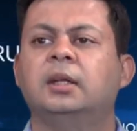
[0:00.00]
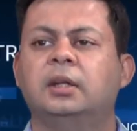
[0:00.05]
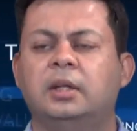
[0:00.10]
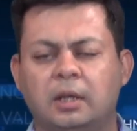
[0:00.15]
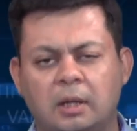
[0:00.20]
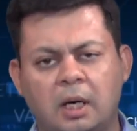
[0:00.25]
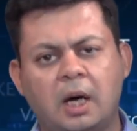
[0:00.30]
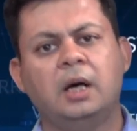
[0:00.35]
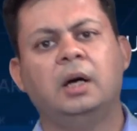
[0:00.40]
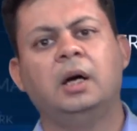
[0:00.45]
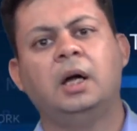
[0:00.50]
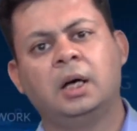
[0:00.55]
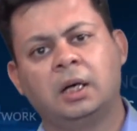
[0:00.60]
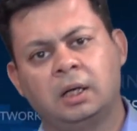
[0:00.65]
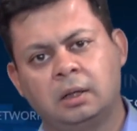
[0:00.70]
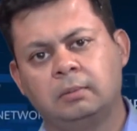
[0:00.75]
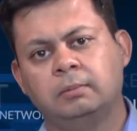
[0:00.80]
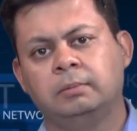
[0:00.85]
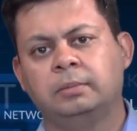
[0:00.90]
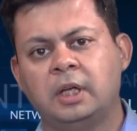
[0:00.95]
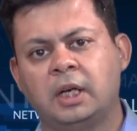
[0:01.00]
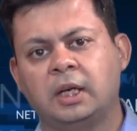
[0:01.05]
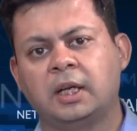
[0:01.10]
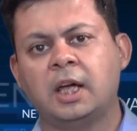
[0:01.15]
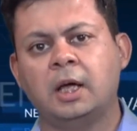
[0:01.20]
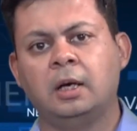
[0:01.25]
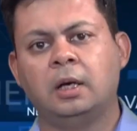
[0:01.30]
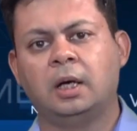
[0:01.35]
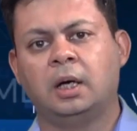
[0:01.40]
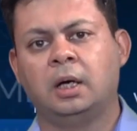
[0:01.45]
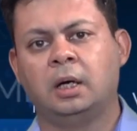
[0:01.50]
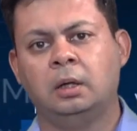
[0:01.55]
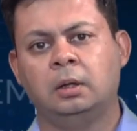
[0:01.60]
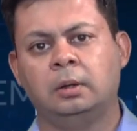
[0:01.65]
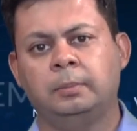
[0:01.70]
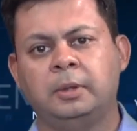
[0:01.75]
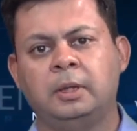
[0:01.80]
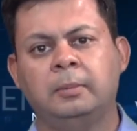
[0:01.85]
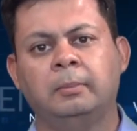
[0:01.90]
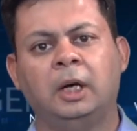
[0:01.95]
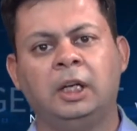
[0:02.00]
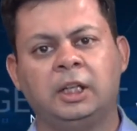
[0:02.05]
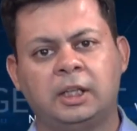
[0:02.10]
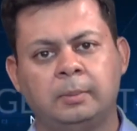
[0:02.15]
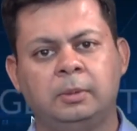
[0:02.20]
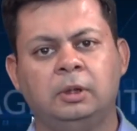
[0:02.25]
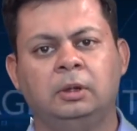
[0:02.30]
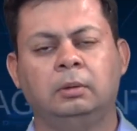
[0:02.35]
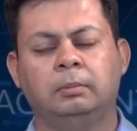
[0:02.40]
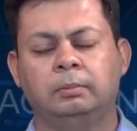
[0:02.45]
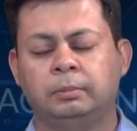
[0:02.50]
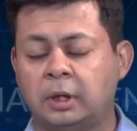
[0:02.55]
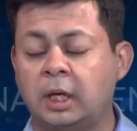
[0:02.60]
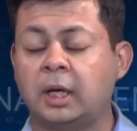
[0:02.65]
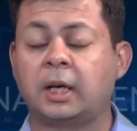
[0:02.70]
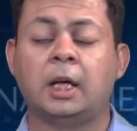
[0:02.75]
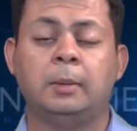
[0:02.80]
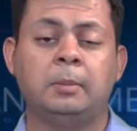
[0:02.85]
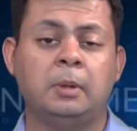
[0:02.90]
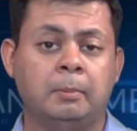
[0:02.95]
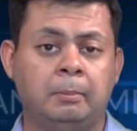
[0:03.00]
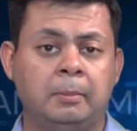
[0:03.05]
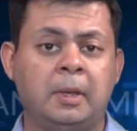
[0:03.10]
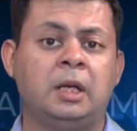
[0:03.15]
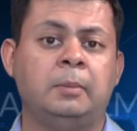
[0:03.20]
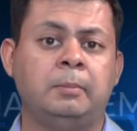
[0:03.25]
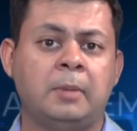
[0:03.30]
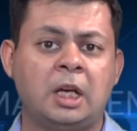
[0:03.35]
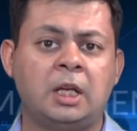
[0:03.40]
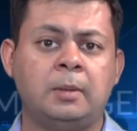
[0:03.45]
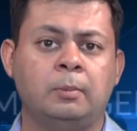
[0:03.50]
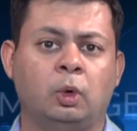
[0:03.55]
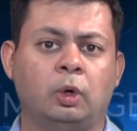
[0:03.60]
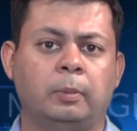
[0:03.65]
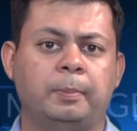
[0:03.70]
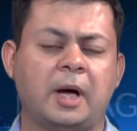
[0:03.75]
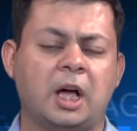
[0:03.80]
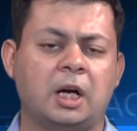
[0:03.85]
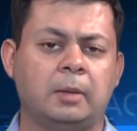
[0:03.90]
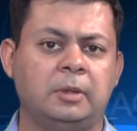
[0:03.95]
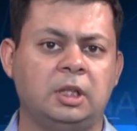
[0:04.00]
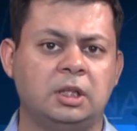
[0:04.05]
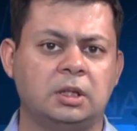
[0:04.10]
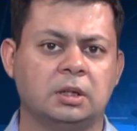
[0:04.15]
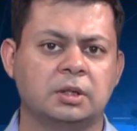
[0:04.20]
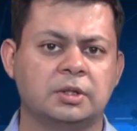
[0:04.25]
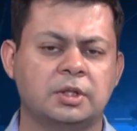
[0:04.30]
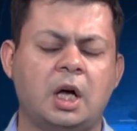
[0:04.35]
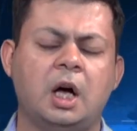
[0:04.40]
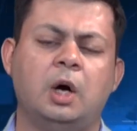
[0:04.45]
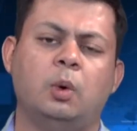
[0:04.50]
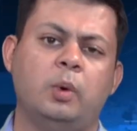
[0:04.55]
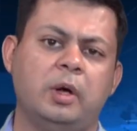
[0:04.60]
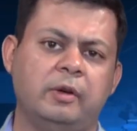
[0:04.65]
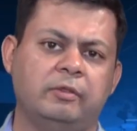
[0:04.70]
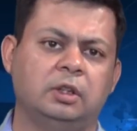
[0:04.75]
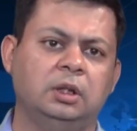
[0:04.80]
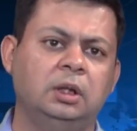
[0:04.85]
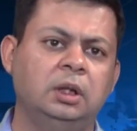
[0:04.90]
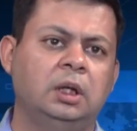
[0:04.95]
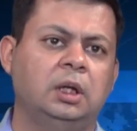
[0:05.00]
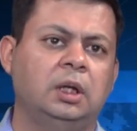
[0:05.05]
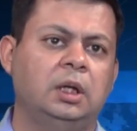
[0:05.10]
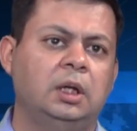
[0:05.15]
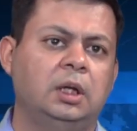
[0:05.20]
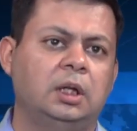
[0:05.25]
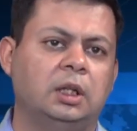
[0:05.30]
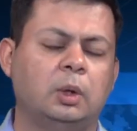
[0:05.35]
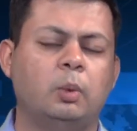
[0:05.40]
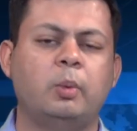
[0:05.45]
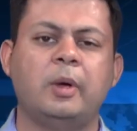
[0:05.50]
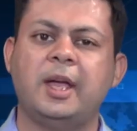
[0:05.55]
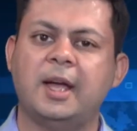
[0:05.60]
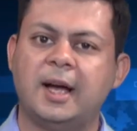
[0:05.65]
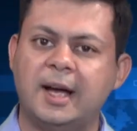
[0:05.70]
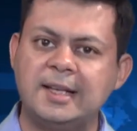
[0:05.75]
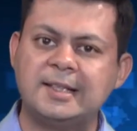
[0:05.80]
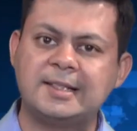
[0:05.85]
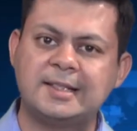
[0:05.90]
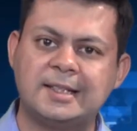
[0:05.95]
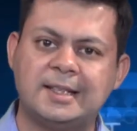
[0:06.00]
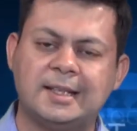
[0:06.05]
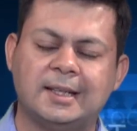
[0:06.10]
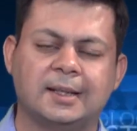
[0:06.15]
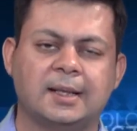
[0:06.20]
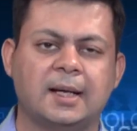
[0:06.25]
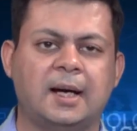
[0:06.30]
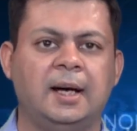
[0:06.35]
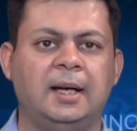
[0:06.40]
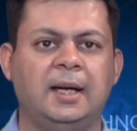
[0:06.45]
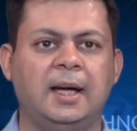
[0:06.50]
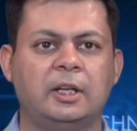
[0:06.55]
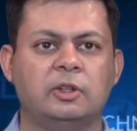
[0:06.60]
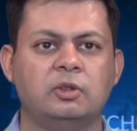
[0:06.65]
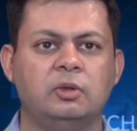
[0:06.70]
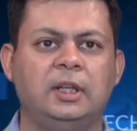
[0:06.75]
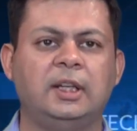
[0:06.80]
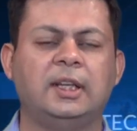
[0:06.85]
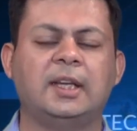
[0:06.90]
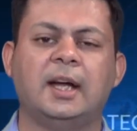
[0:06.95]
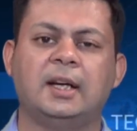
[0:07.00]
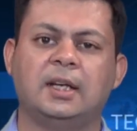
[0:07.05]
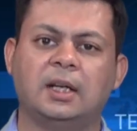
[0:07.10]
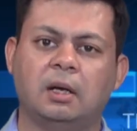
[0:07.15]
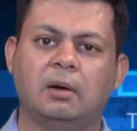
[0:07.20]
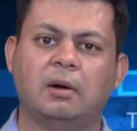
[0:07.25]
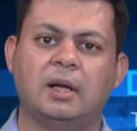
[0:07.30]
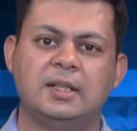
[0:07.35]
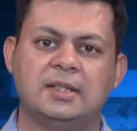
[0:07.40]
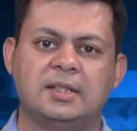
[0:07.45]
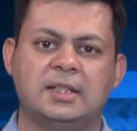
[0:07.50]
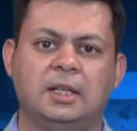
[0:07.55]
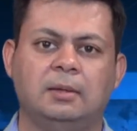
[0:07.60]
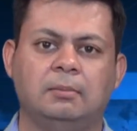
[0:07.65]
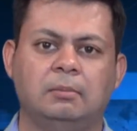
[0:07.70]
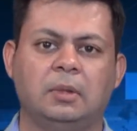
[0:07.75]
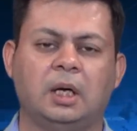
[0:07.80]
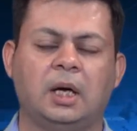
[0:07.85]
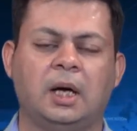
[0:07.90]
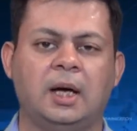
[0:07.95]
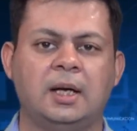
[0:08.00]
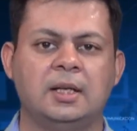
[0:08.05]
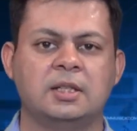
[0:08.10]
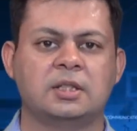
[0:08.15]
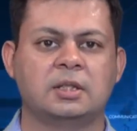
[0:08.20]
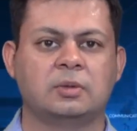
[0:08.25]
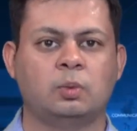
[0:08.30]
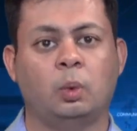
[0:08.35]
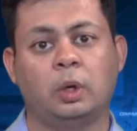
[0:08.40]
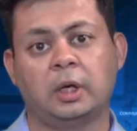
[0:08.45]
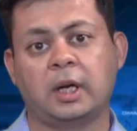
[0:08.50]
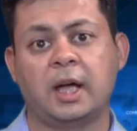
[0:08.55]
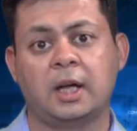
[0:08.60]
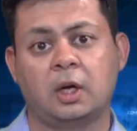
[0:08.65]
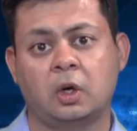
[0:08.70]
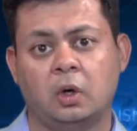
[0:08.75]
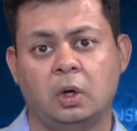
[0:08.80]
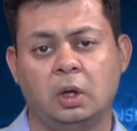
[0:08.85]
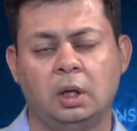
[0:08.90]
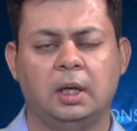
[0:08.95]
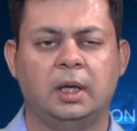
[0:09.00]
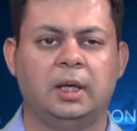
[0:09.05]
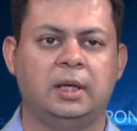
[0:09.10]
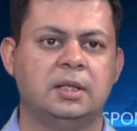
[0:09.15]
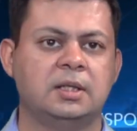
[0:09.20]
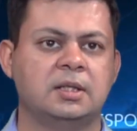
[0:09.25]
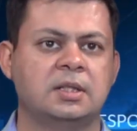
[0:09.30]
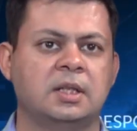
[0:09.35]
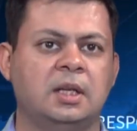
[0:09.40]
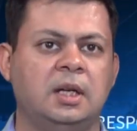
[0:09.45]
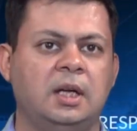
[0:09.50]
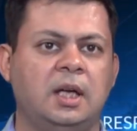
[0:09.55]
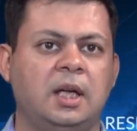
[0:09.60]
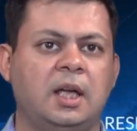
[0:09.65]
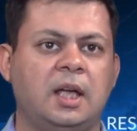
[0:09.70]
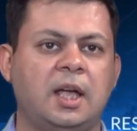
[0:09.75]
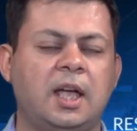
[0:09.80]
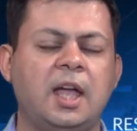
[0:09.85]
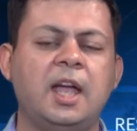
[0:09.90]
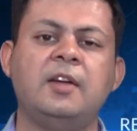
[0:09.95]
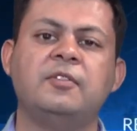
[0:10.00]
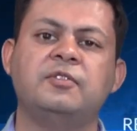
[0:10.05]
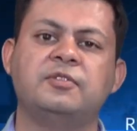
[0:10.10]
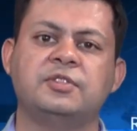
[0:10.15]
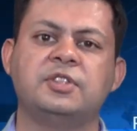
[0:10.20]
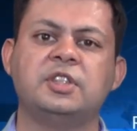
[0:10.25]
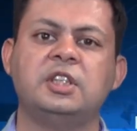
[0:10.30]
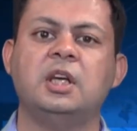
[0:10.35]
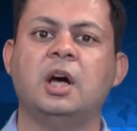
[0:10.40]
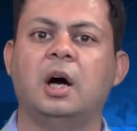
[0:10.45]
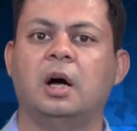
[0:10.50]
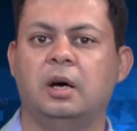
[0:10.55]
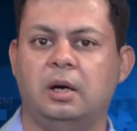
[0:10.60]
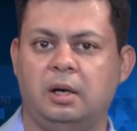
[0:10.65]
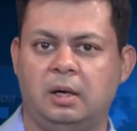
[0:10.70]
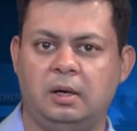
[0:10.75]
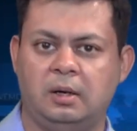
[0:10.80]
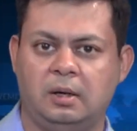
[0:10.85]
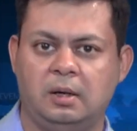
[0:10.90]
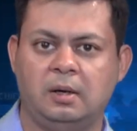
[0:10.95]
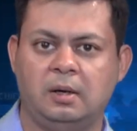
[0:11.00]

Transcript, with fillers: There are, uh, there can uh, be multiple, there can be many, many more parameters. However, the way I see it, I actually categorize them as what I call is F C R.